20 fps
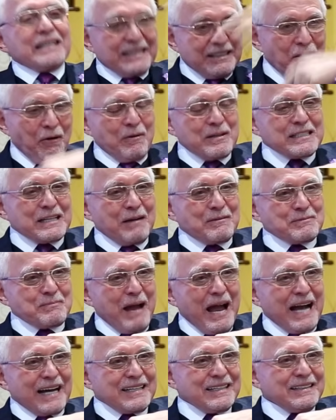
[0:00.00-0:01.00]
It always comes
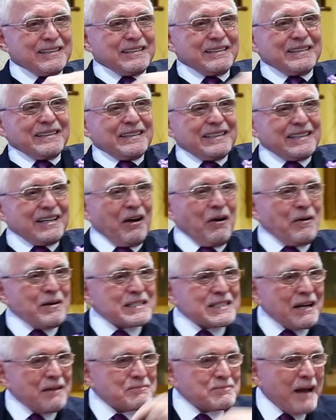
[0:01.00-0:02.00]
back. It
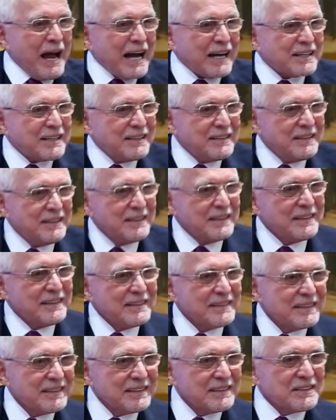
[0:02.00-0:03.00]
always comes back
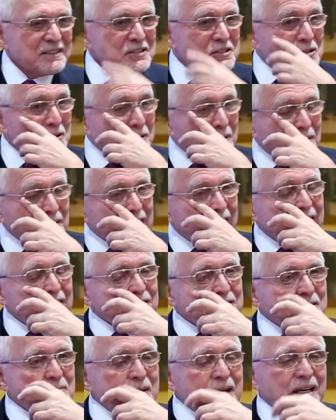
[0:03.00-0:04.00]
sooner or
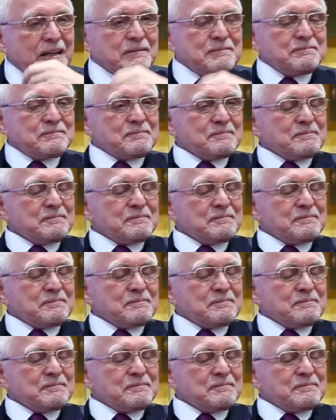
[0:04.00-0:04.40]
later to me.